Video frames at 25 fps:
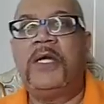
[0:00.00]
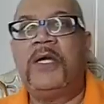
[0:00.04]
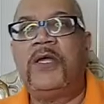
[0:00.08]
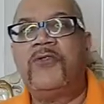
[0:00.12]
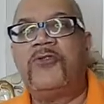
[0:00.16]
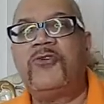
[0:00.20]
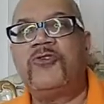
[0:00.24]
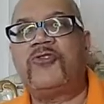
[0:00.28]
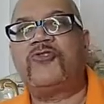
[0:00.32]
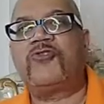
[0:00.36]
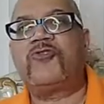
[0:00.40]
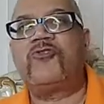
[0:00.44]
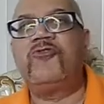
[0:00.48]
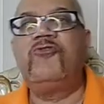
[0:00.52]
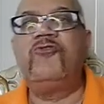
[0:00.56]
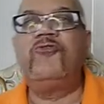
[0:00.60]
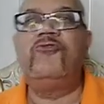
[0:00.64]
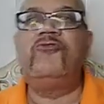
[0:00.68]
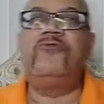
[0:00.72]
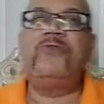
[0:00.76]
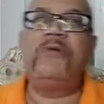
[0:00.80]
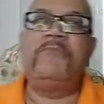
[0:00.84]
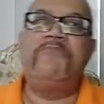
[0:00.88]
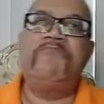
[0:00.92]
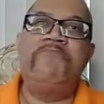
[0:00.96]
the
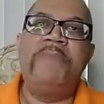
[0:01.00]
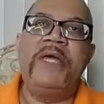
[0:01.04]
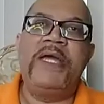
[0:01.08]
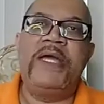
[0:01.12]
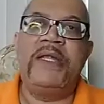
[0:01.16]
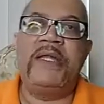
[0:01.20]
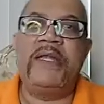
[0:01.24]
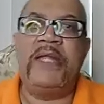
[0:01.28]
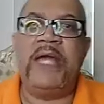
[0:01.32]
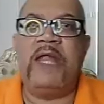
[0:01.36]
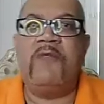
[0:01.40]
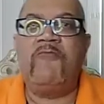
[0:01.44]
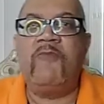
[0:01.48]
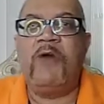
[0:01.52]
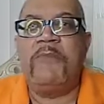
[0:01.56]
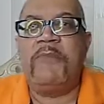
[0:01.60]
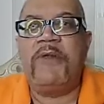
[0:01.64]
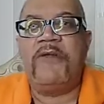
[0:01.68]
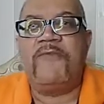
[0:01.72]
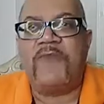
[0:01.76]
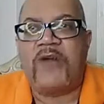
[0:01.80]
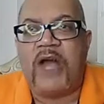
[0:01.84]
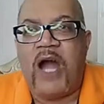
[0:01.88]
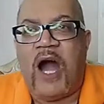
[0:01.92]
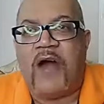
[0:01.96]
true men and women
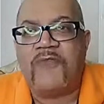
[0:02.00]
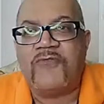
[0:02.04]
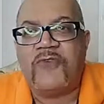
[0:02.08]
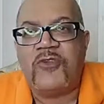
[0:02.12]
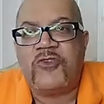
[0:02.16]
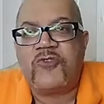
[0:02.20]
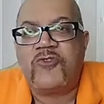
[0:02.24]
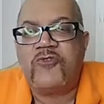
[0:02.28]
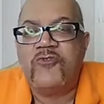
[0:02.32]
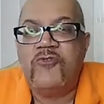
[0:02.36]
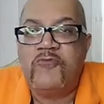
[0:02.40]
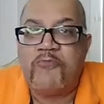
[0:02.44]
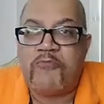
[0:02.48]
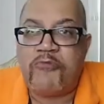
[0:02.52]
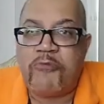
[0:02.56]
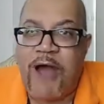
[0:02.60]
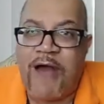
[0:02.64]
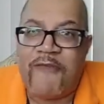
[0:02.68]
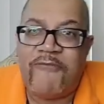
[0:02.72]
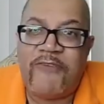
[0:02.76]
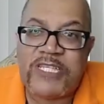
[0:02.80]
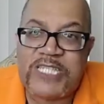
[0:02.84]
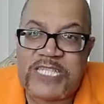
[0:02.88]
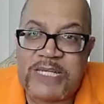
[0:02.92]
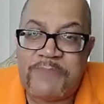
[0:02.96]
of God, the true
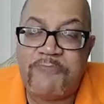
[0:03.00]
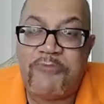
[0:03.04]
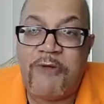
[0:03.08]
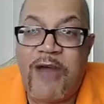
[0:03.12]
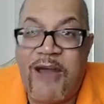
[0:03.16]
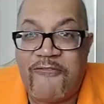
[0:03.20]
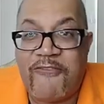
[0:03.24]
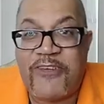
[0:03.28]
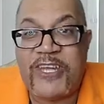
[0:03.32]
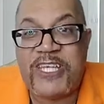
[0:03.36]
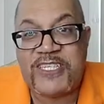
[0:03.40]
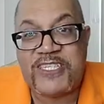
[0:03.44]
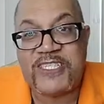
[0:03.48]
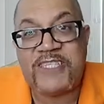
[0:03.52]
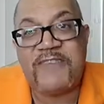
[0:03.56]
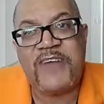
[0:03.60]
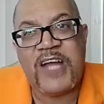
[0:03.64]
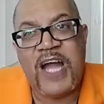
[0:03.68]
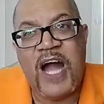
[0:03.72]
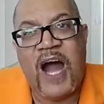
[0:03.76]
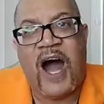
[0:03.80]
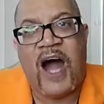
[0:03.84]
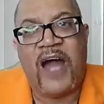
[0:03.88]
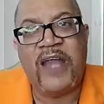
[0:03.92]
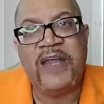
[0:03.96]
prophets and prophetesses of
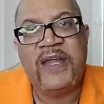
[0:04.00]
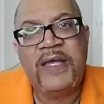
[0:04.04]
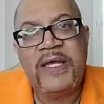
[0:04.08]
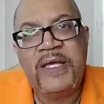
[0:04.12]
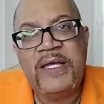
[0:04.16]
God.